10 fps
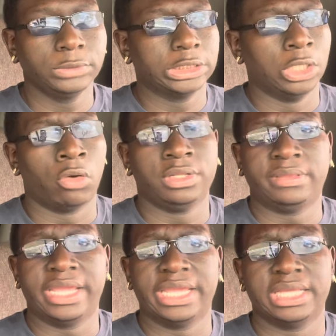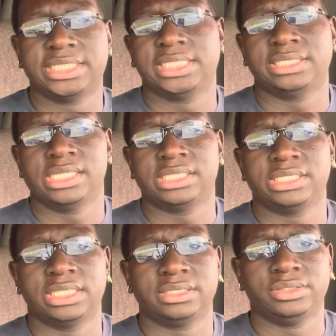only thing is
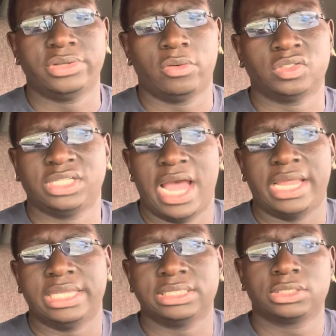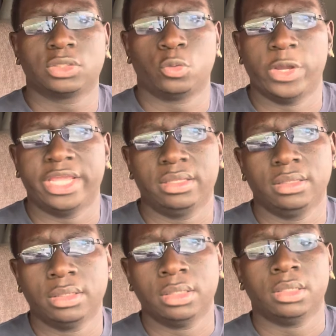you know, it's not as quick,
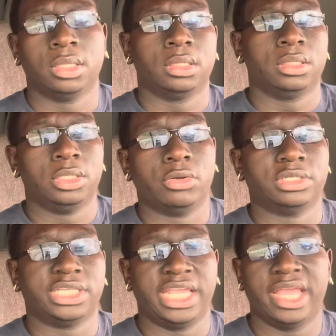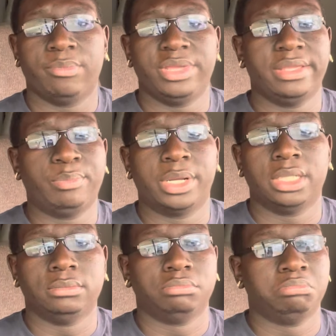you know, as it can be. But
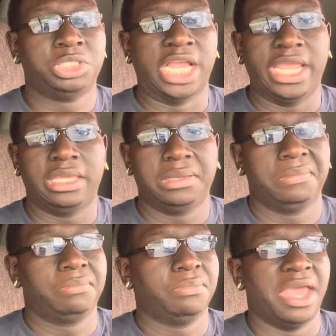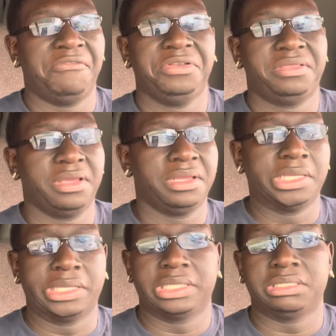Jake, everything
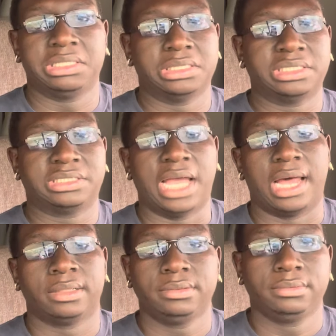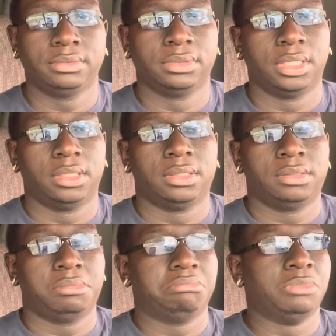is solid.
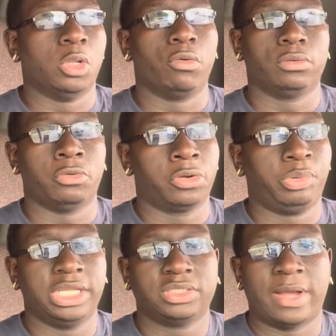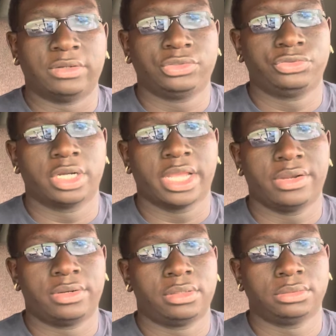No complaints about this truck at
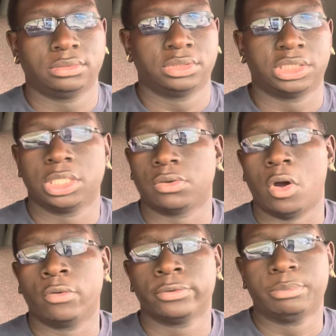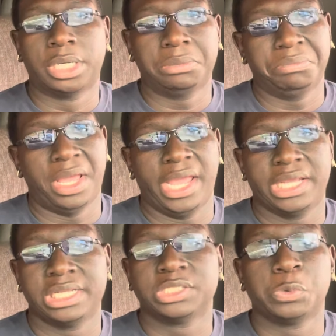all. It's a little older, but hey, it
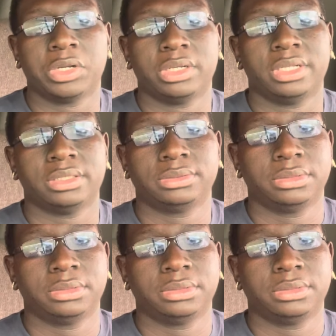is what it is.